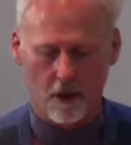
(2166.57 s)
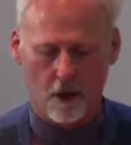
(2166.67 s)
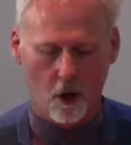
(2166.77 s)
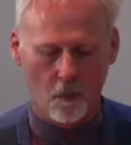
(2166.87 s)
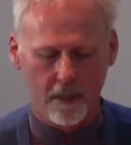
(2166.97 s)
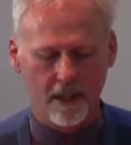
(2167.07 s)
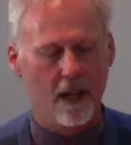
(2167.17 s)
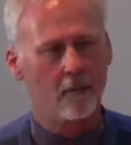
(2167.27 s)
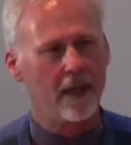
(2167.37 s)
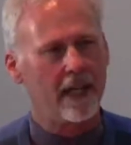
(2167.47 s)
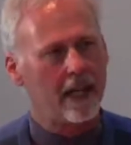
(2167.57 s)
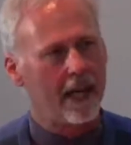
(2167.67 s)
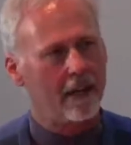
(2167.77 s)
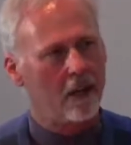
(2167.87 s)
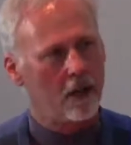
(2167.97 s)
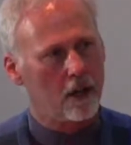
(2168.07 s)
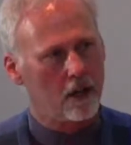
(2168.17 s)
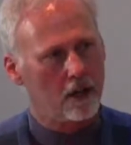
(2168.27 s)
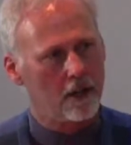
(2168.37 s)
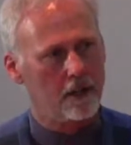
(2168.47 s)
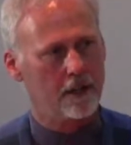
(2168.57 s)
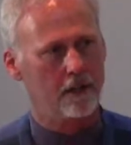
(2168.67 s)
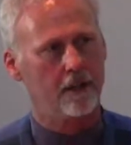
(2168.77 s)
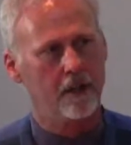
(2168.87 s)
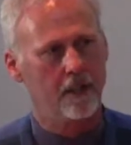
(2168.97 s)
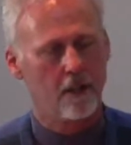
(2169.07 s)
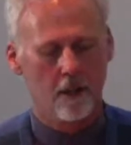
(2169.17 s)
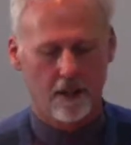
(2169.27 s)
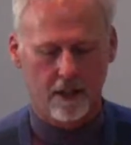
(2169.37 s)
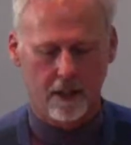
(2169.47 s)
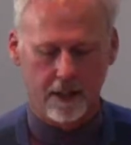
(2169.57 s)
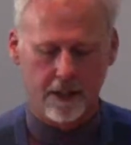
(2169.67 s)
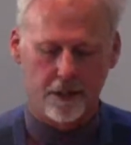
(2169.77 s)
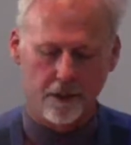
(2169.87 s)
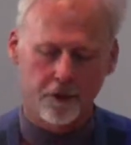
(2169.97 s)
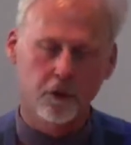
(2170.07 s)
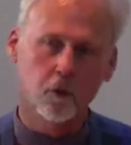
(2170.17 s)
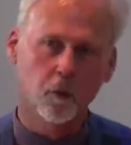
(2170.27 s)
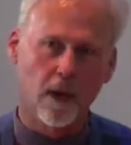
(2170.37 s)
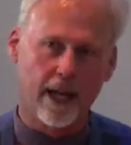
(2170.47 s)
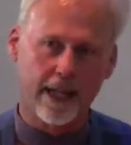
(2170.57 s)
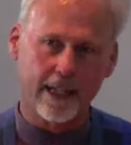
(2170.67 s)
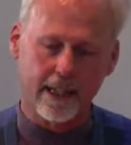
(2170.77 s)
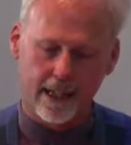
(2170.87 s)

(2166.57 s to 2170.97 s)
opened up and I heard in a new way.